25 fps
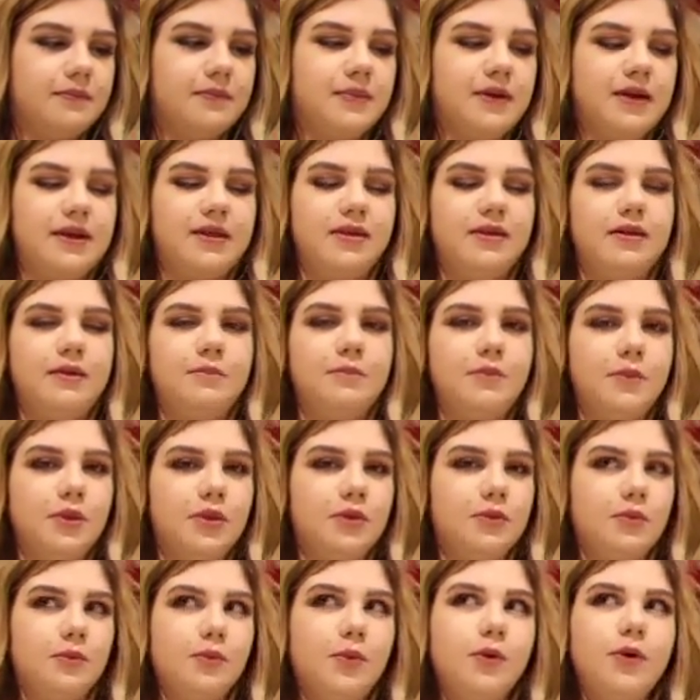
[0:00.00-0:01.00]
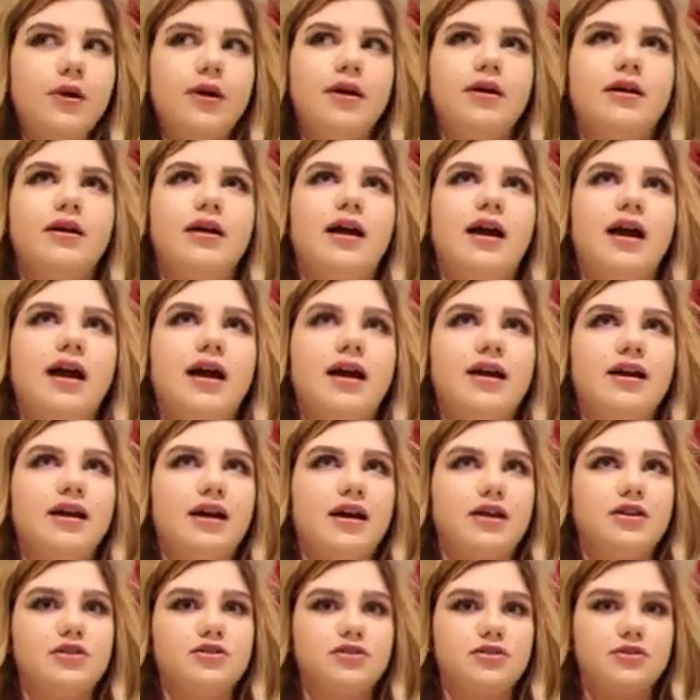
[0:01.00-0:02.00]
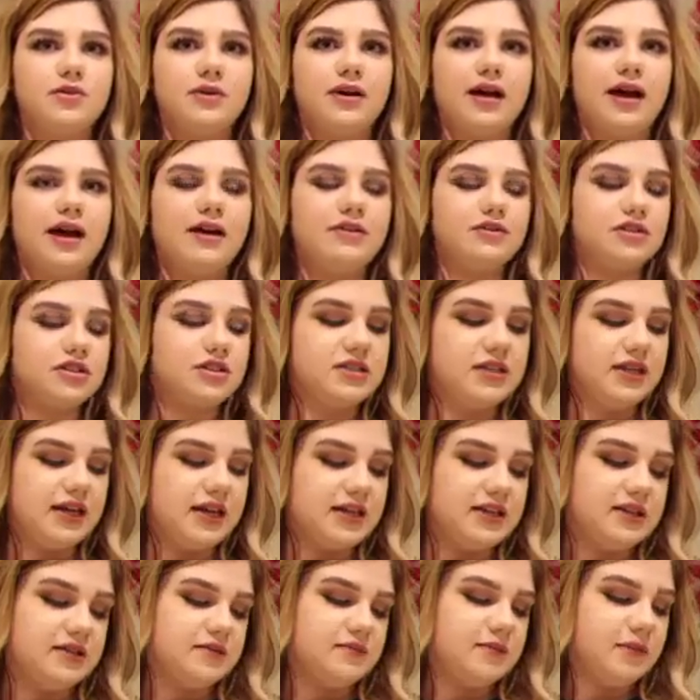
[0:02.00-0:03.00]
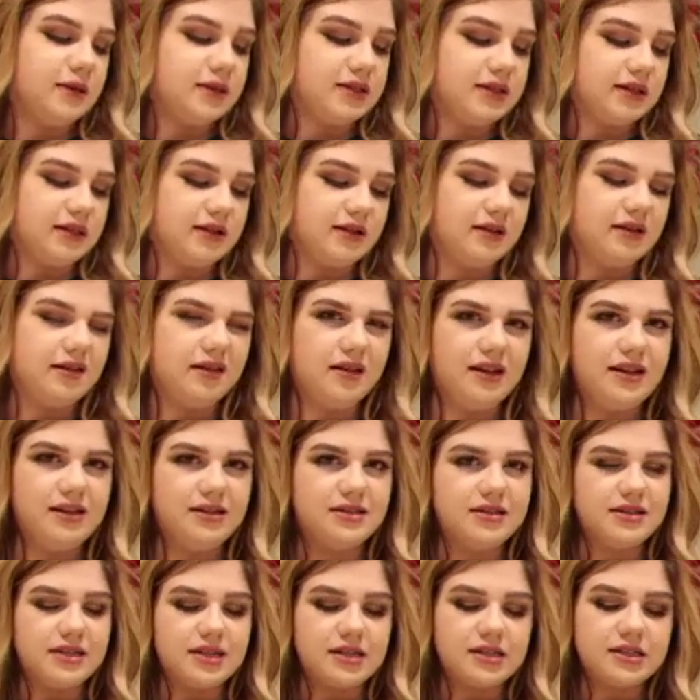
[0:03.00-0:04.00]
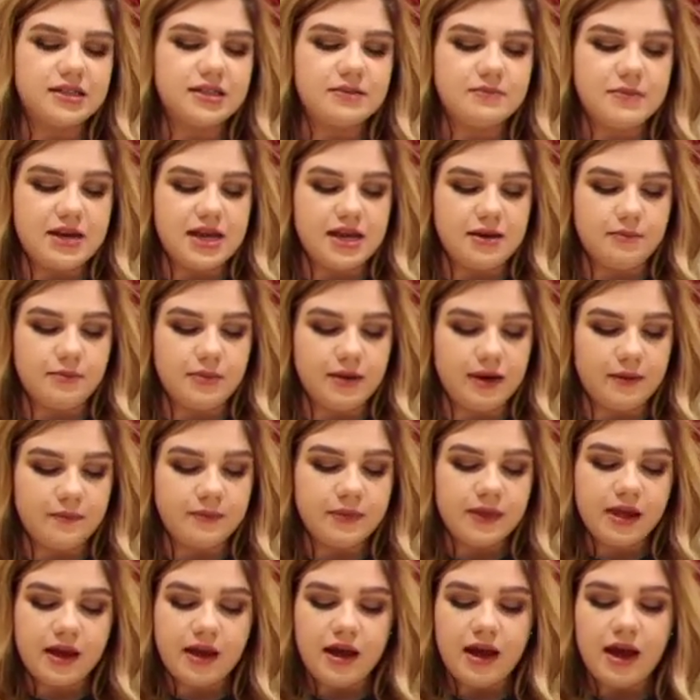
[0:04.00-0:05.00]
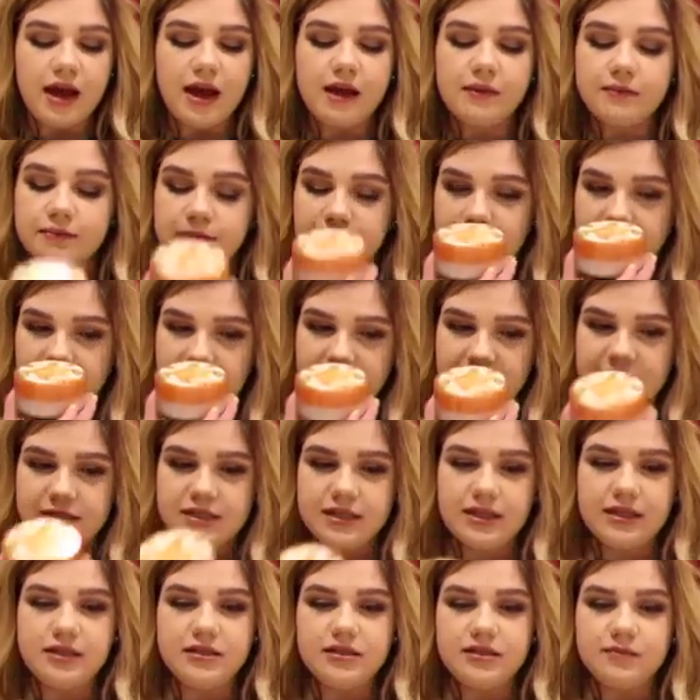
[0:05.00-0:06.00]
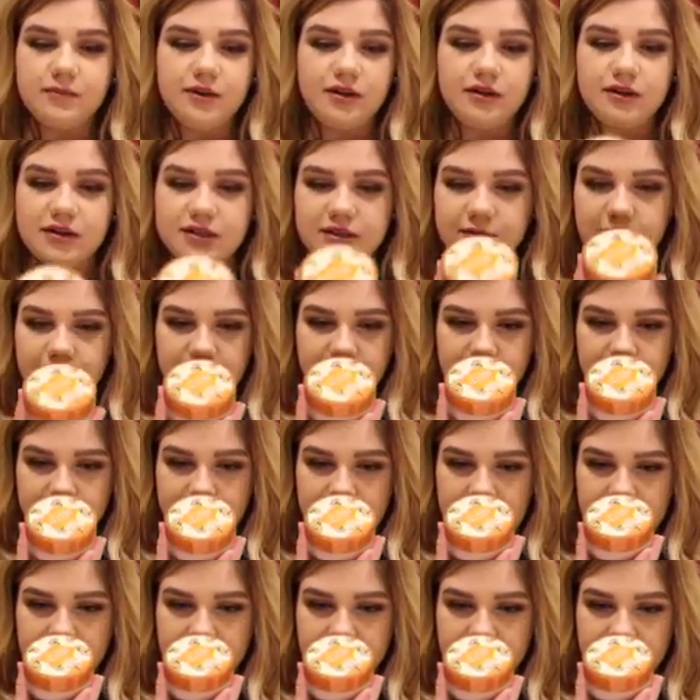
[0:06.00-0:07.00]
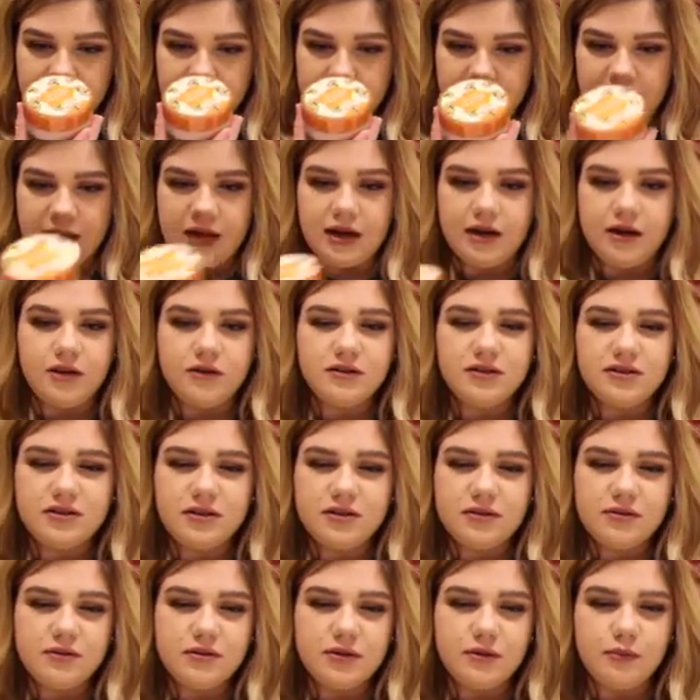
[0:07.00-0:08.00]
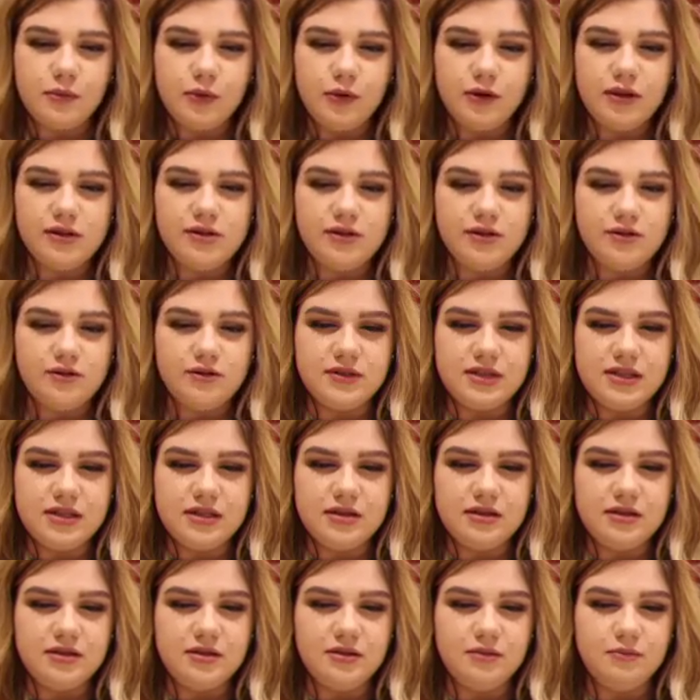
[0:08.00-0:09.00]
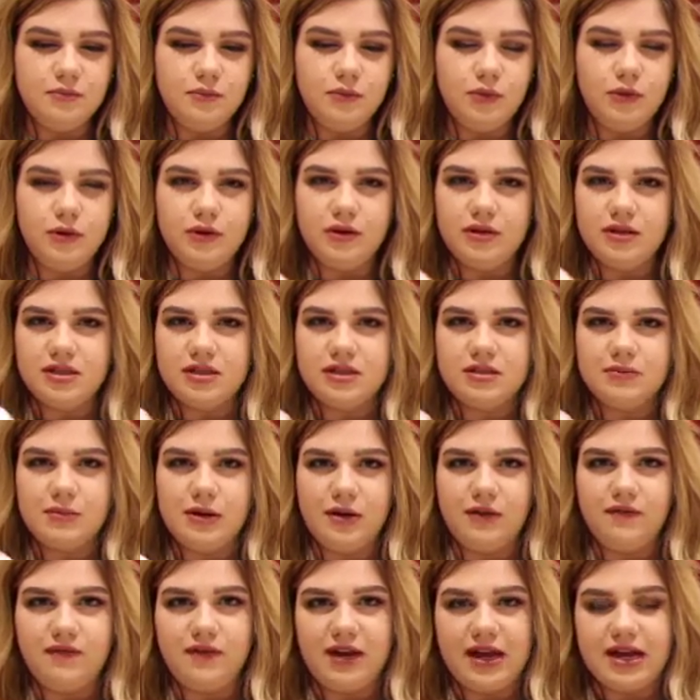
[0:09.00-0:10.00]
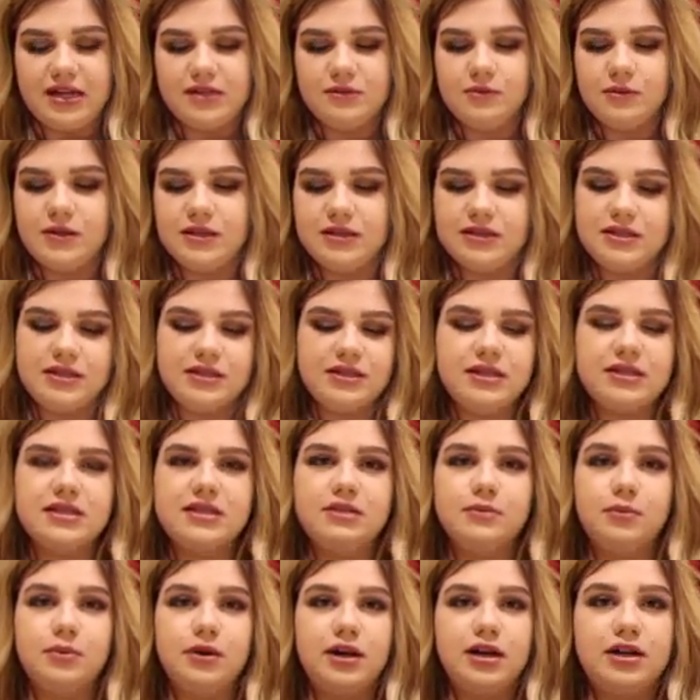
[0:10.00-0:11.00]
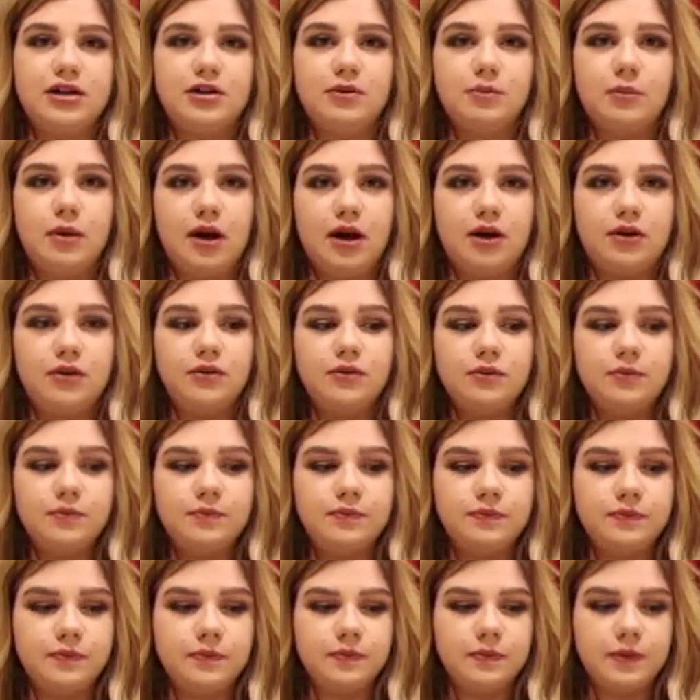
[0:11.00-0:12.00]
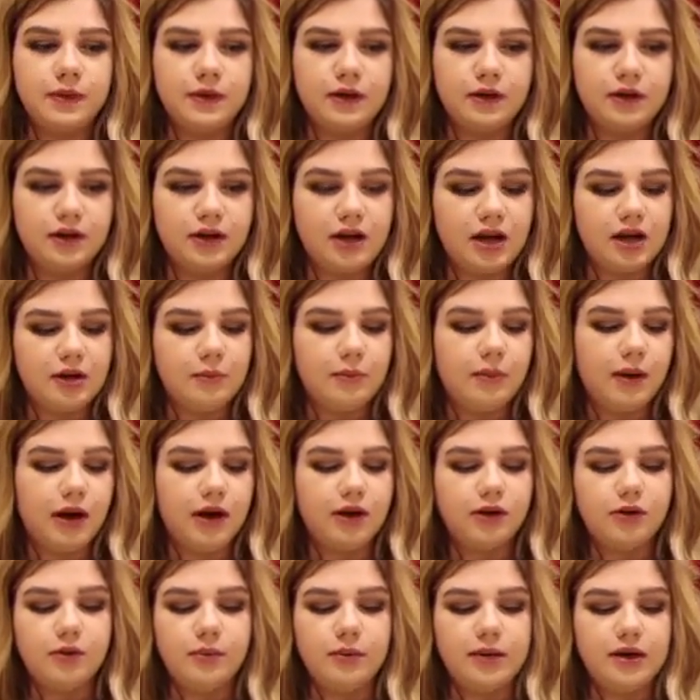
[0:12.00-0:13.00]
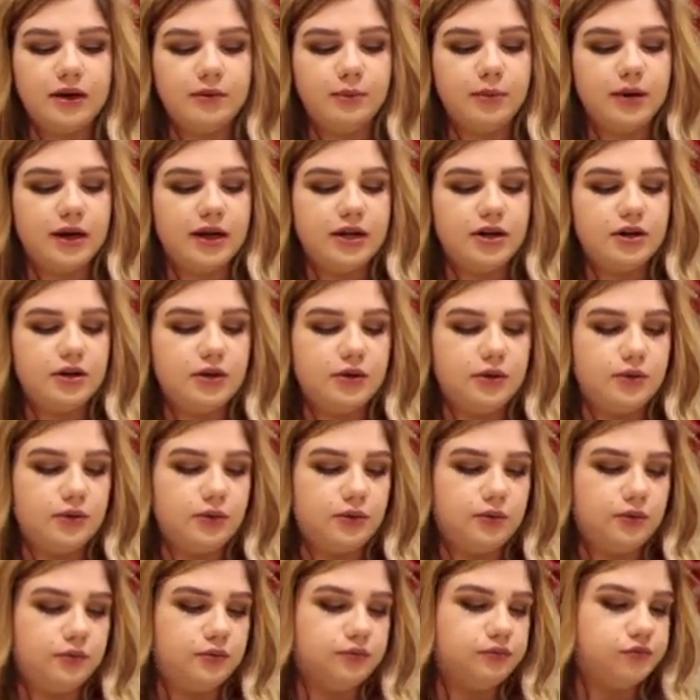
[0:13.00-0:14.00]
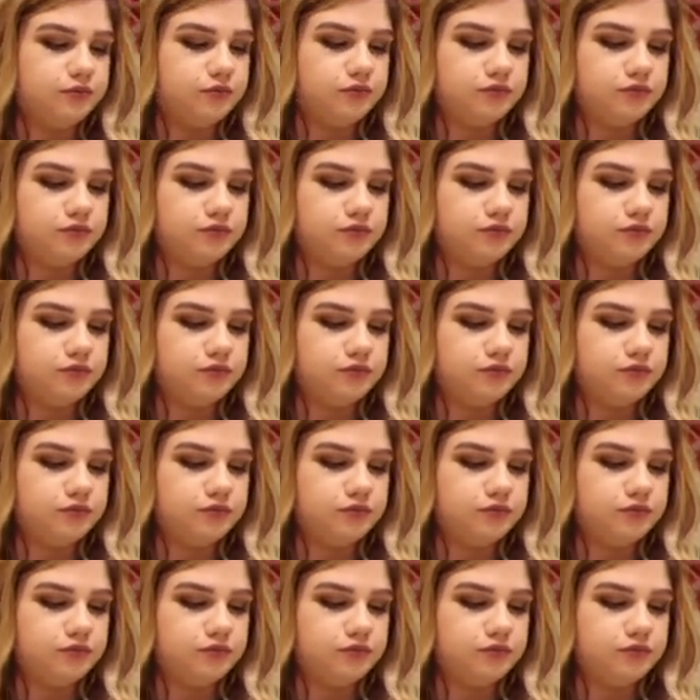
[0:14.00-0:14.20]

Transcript: the more I got used to it, it smells like a clean scent to me. But like I said, the smell doesn't bother me. And also, the more you use it, the more the smell fades, because this is a brand new bottle. Or not a bottle, but a brand new